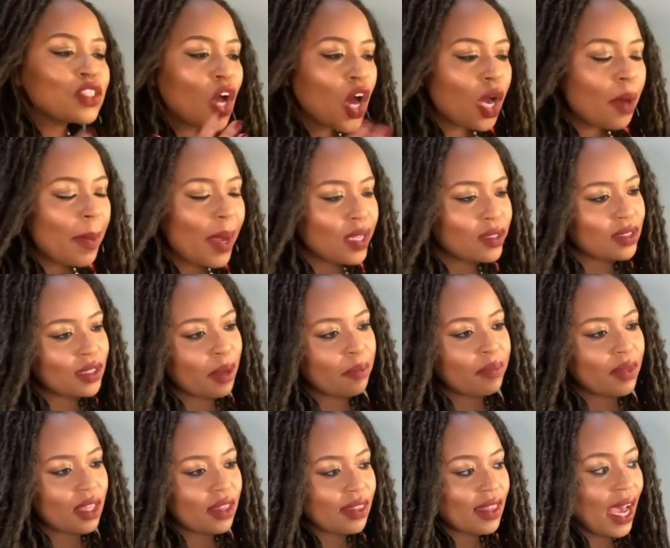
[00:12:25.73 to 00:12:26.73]
talk about
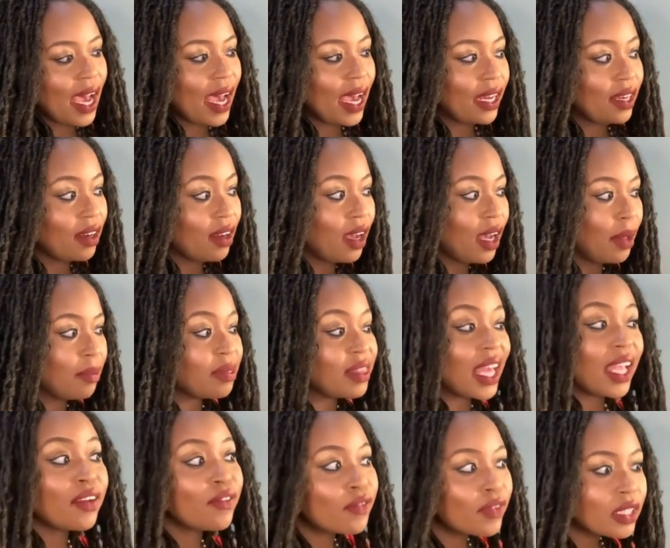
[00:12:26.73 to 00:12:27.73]
something that,
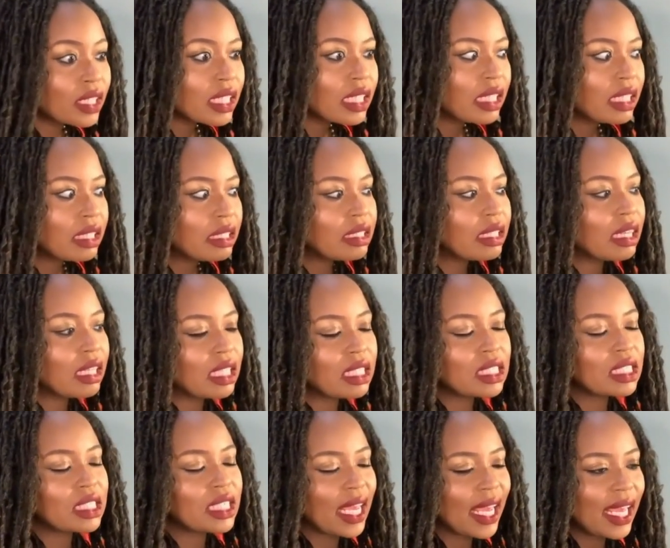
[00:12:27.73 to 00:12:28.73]
thankfully, these
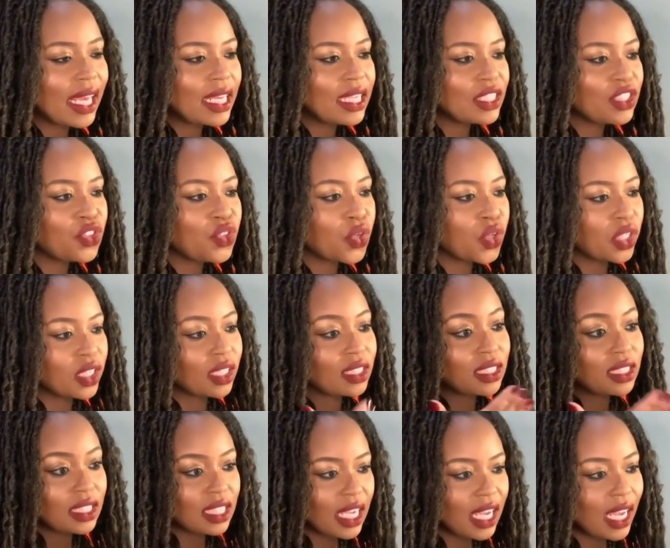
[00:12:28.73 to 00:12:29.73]
days you're
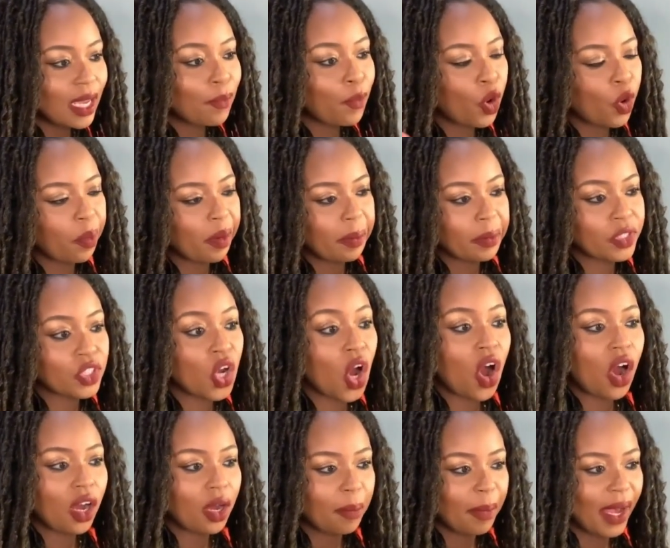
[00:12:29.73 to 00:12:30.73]
seeing more people
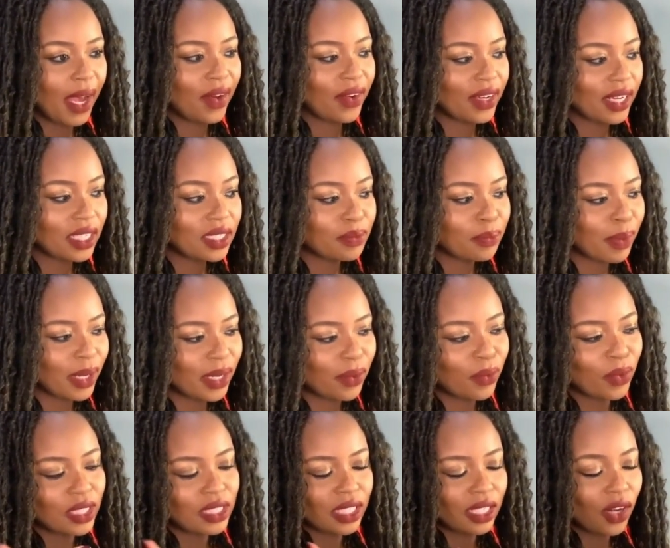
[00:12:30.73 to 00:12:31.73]
talk about it, but it
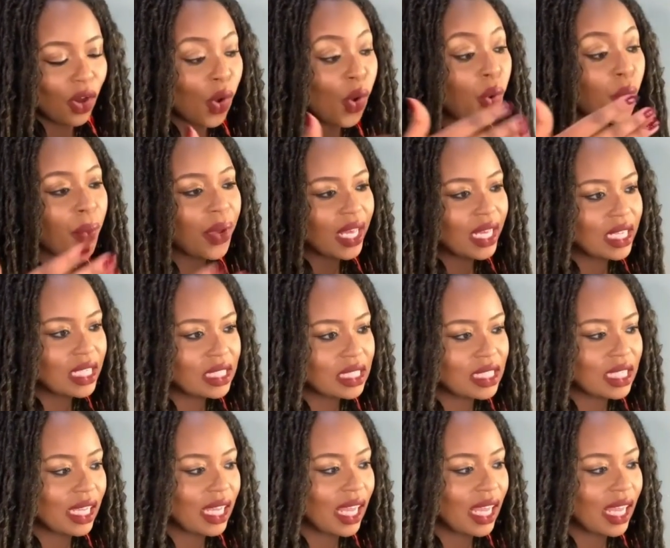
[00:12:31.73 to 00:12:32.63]
wasn't always the